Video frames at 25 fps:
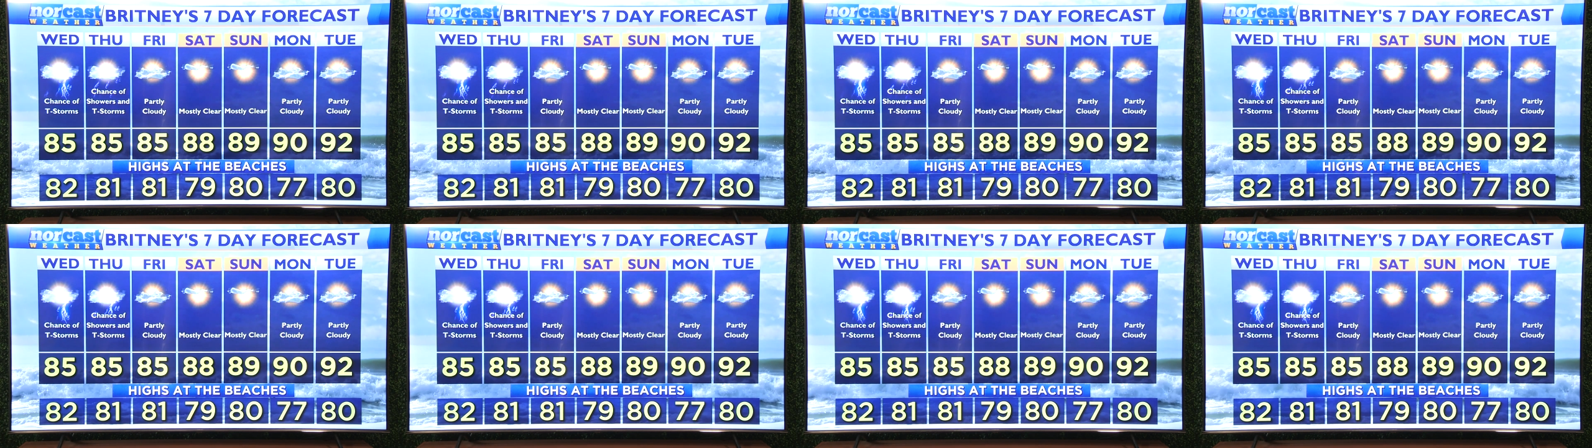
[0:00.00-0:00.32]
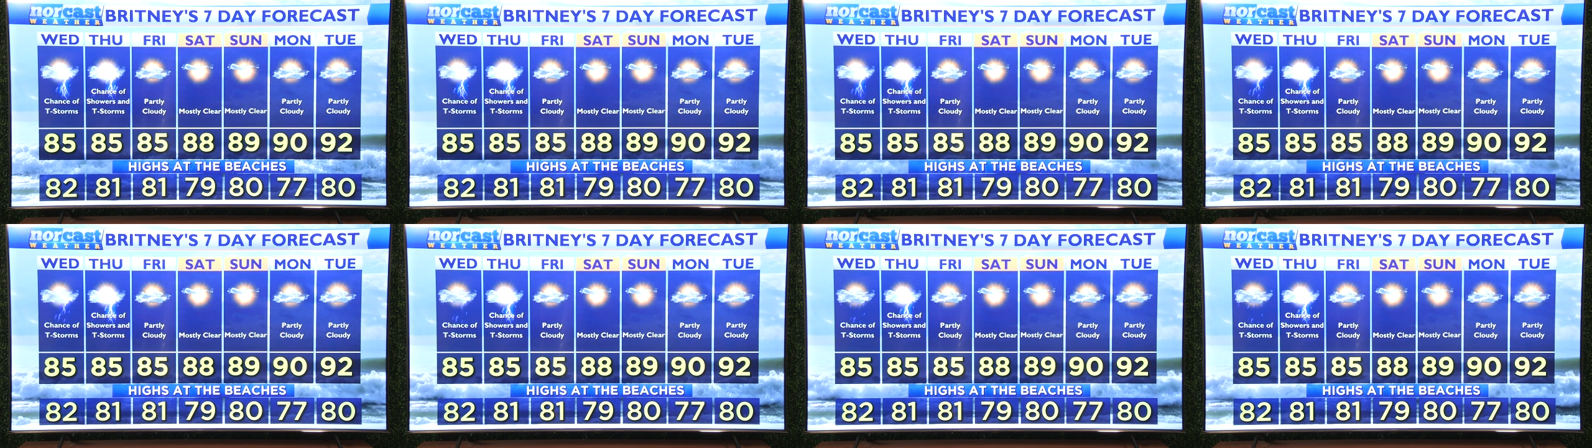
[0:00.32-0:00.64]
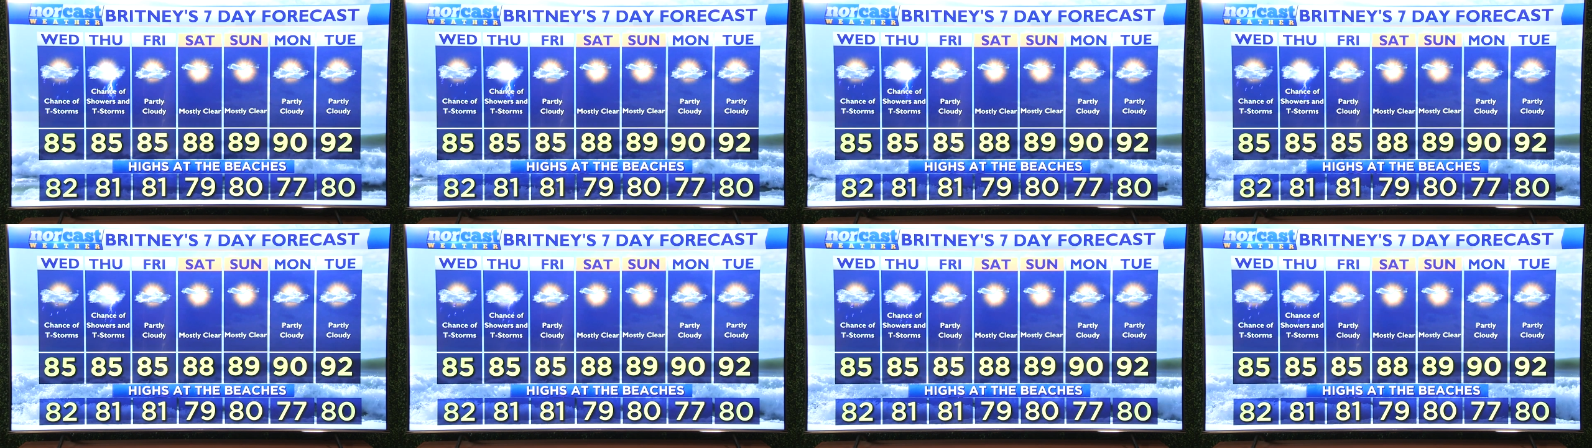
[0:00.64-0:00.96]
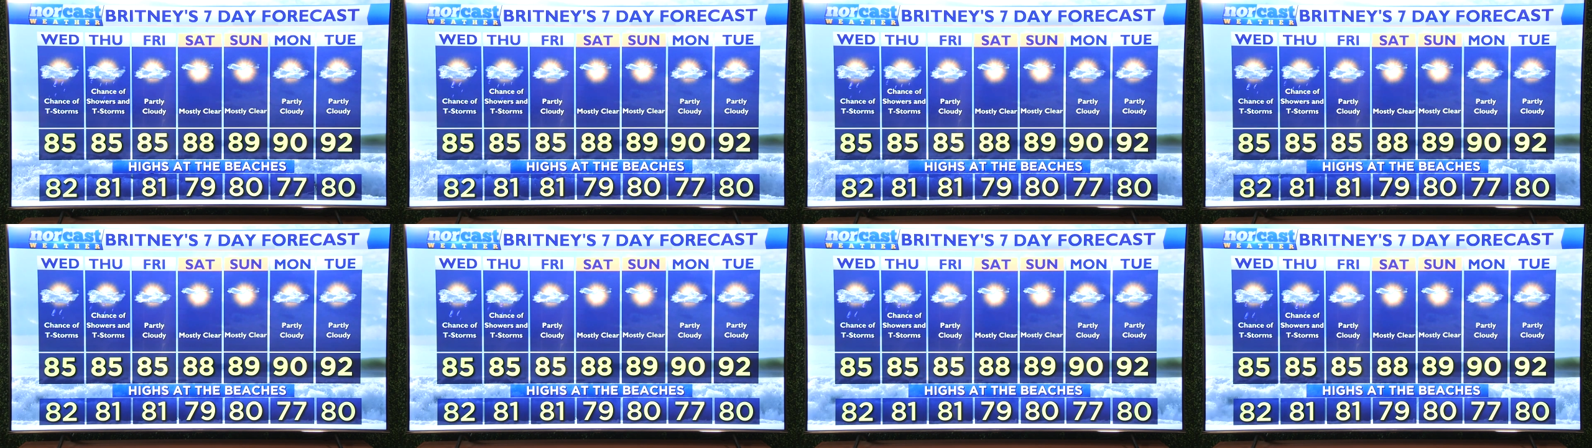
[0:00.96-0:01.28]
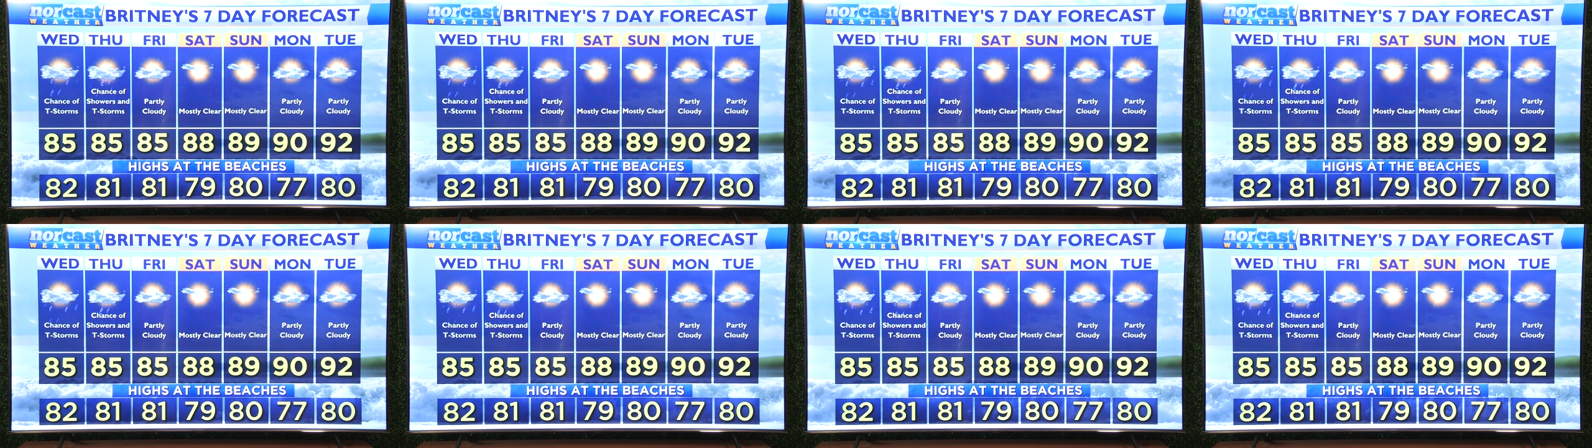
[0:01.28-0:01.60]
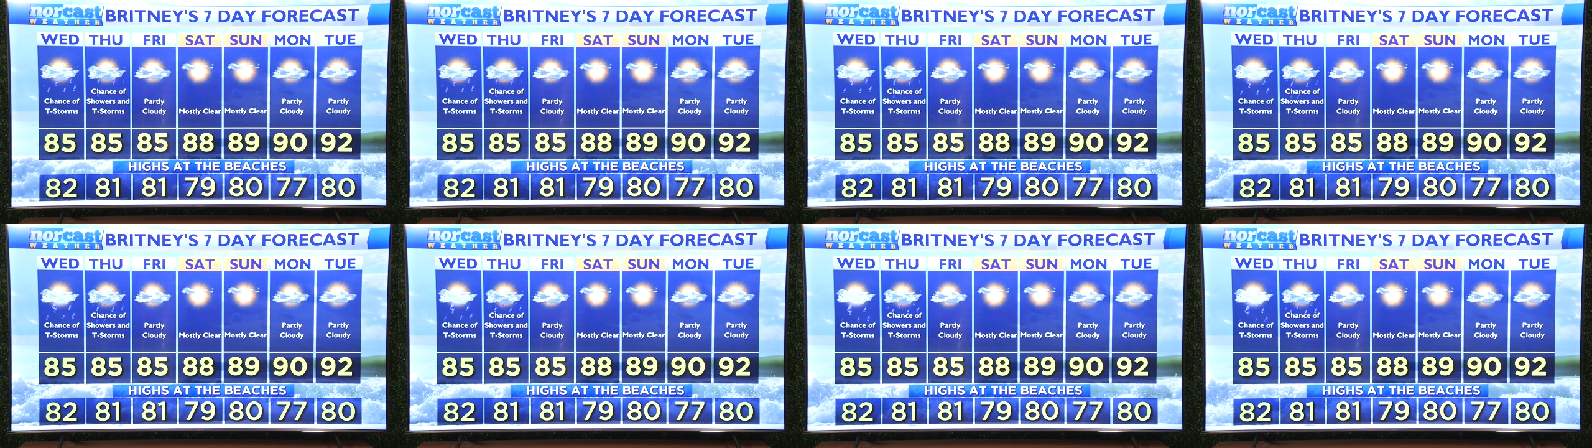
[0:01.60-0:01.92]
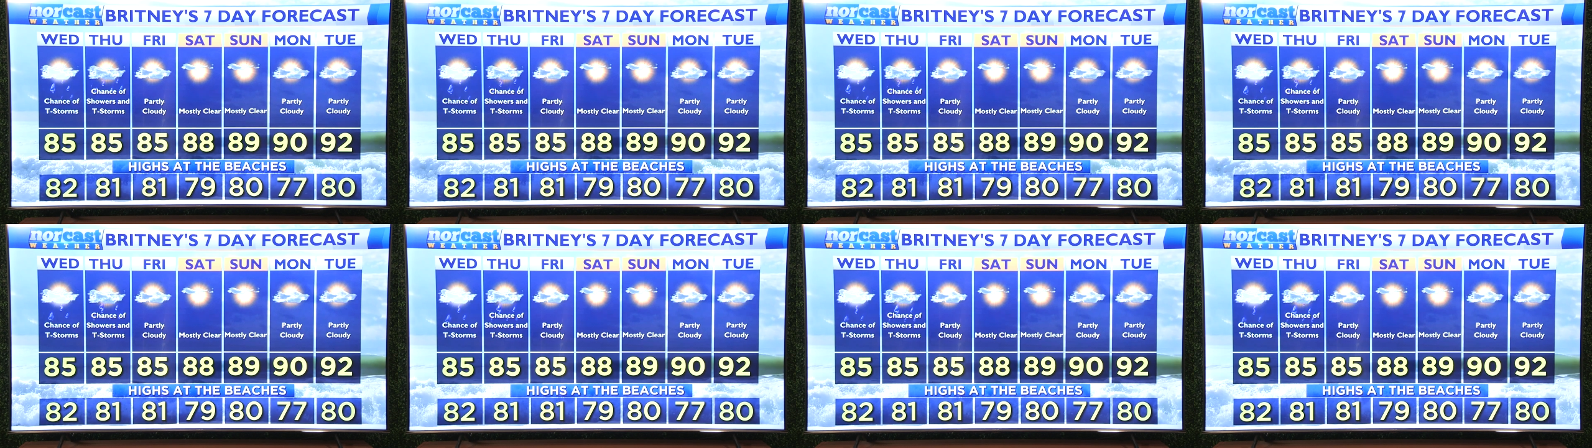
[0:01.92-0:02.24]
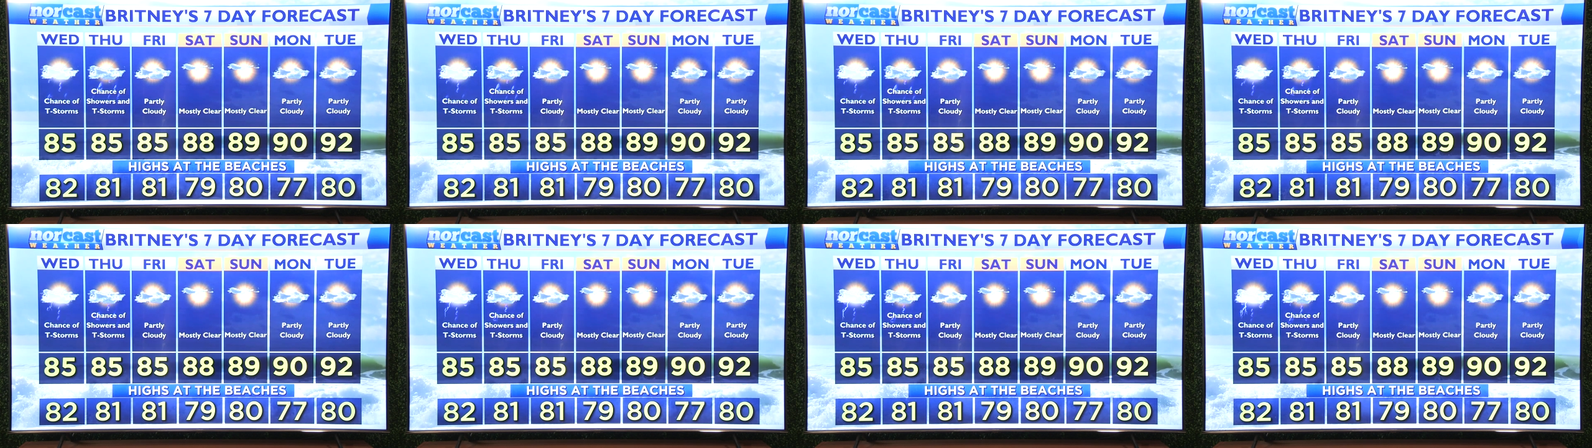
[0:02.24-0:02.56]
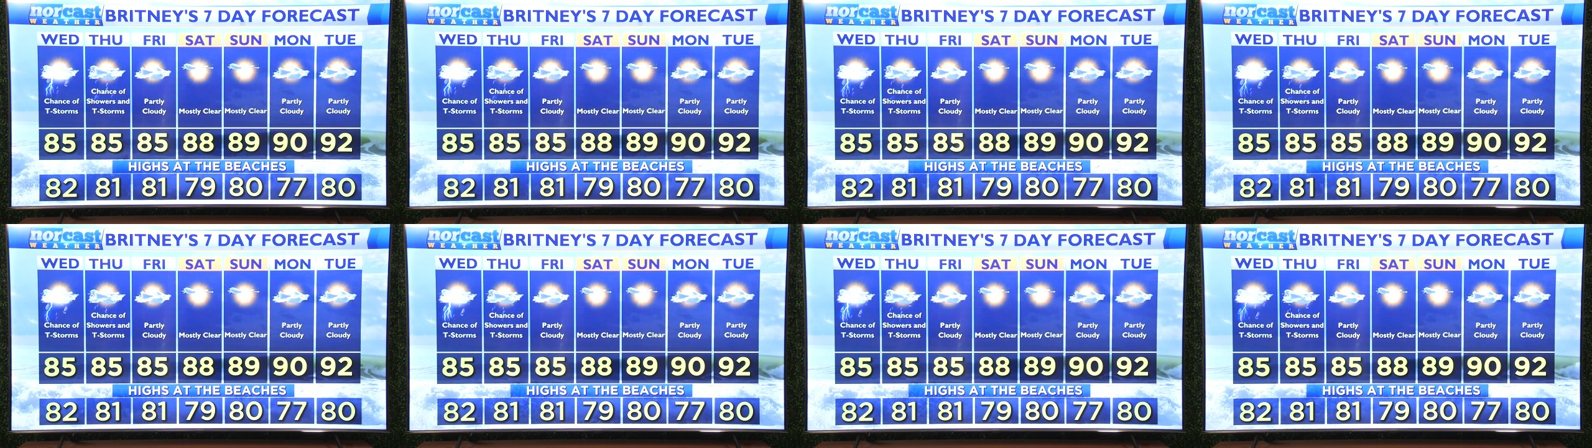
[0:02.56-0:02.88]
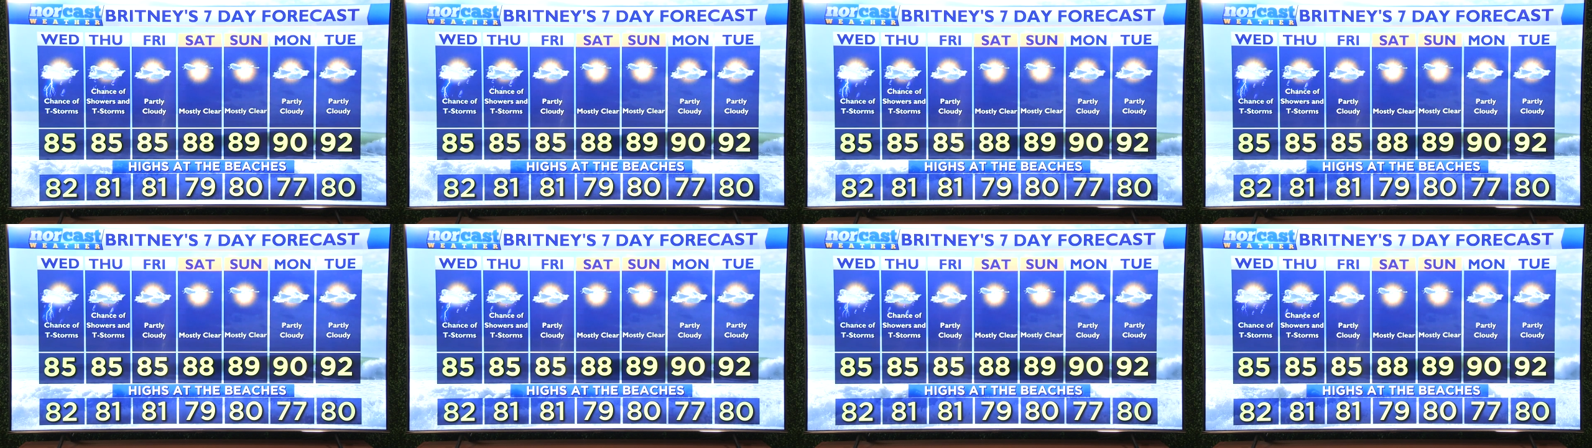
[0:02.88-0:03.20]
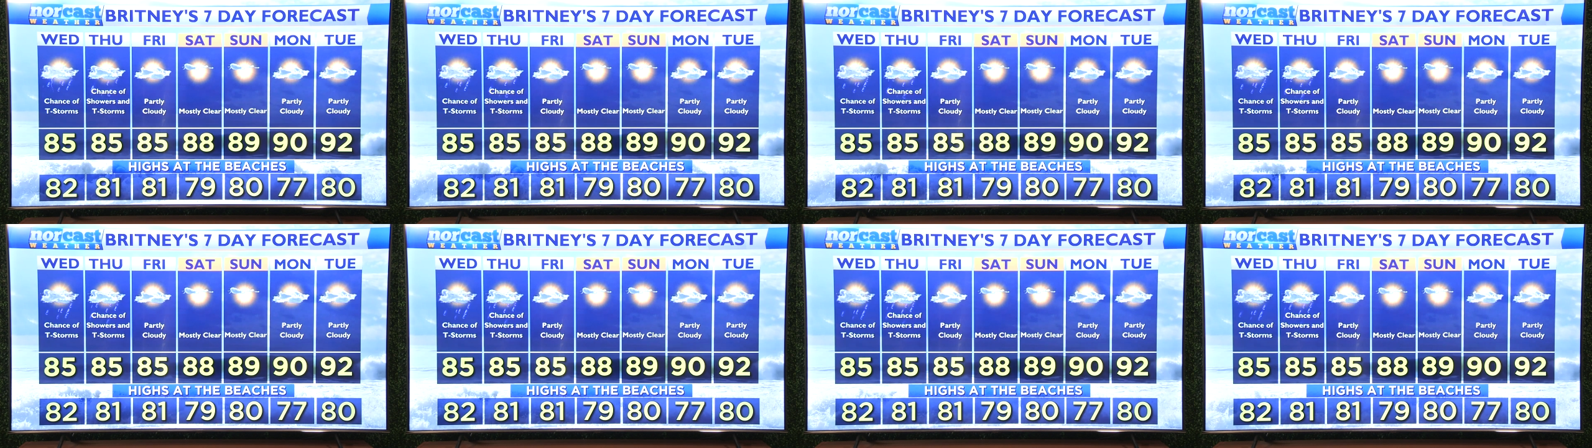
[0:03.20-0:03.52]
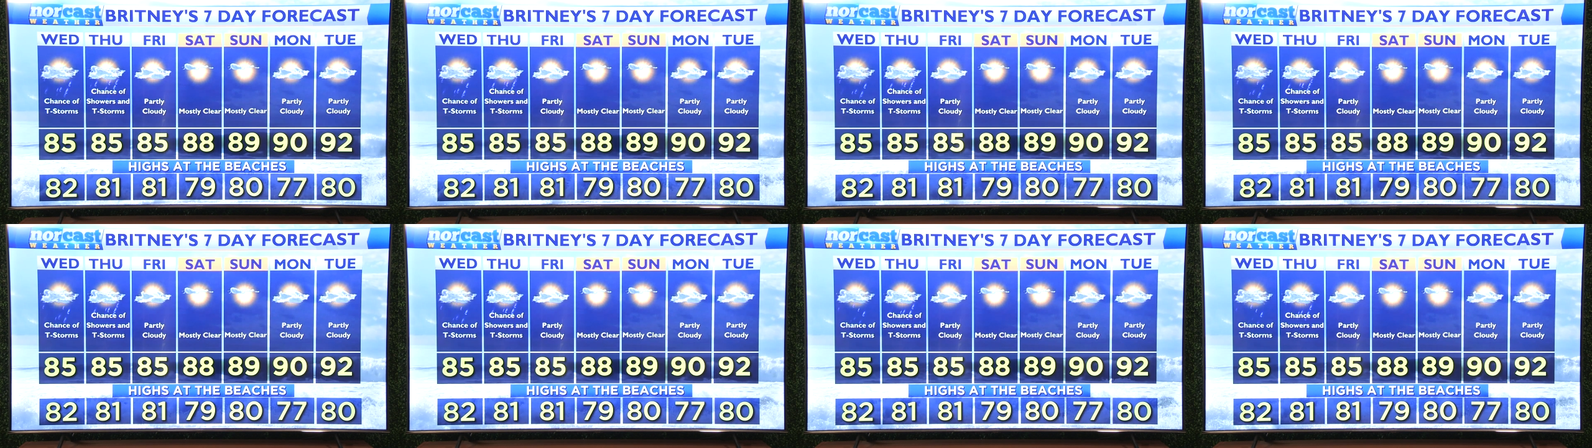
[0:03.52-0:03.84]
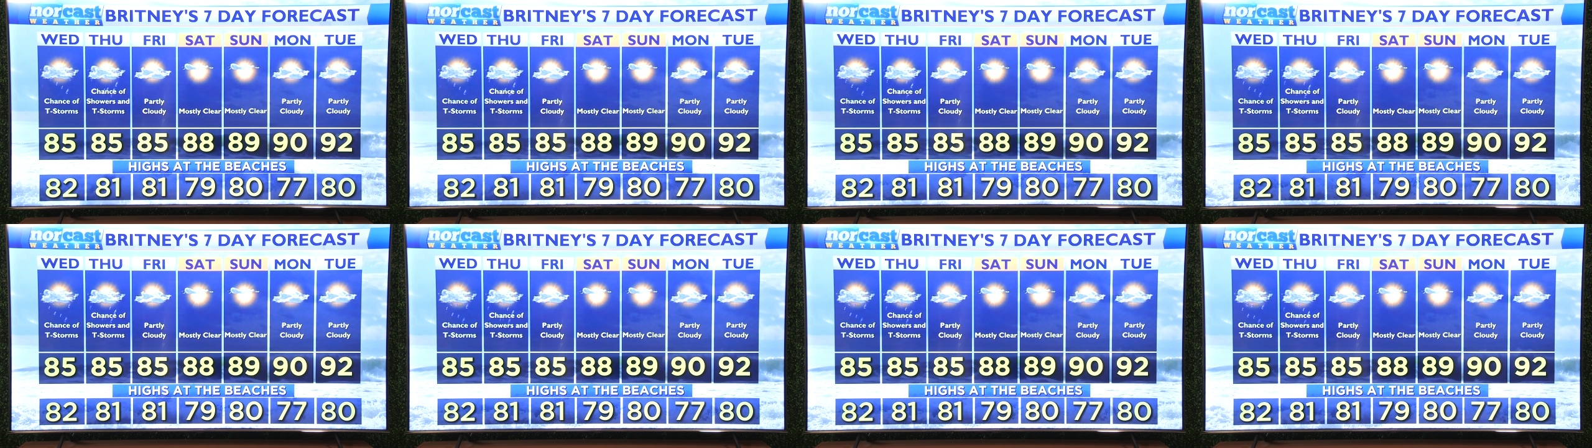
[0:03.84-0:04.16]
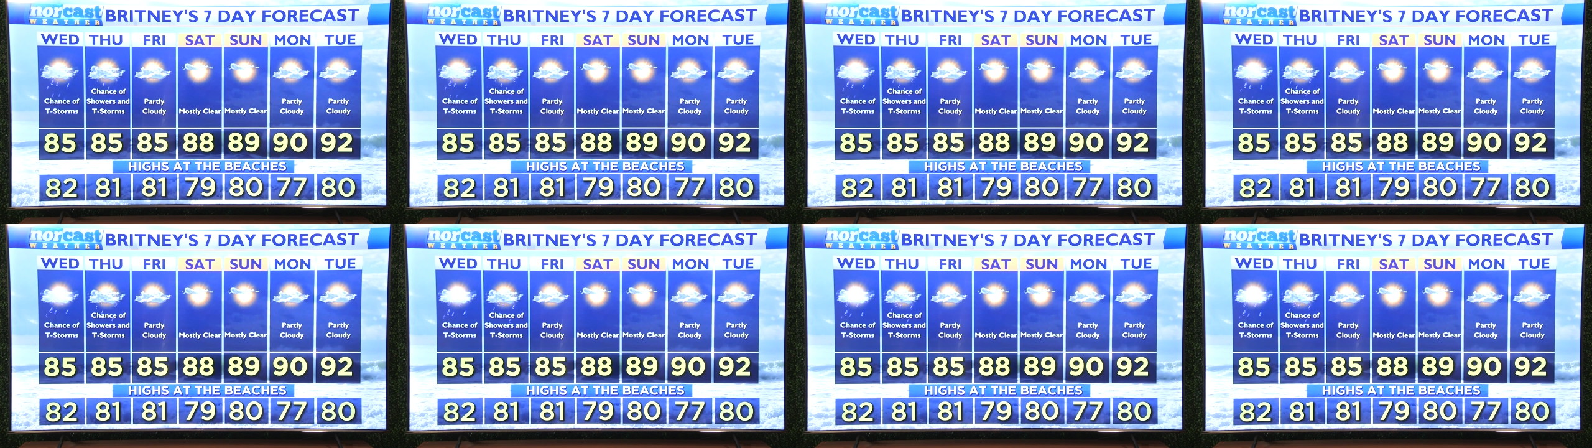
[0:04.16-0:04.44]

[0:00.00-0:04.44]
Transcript: (no speaker visible)